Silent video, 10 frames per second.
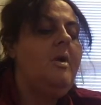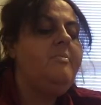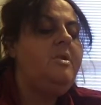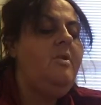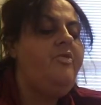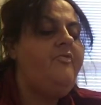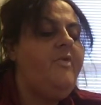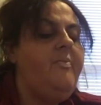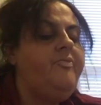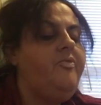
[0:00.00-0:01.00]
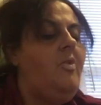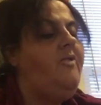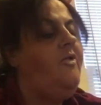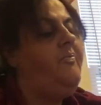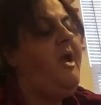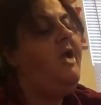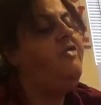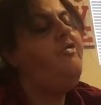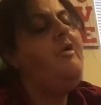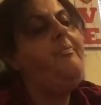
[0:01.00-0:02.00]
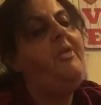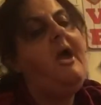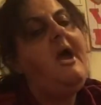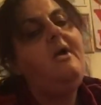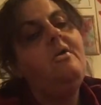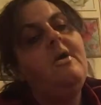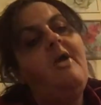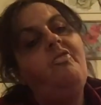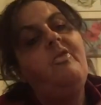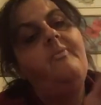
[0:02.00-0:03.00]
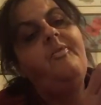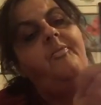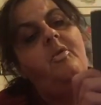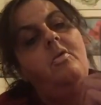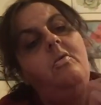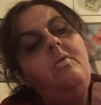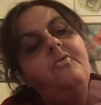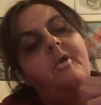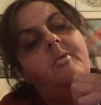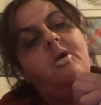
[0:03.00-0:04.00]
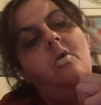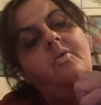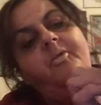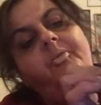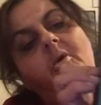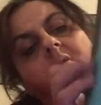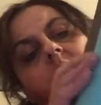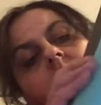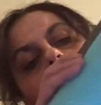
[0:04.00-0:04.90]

I'm going to flip through. All oh, the pages are black. I love the blue. There we go with the blue.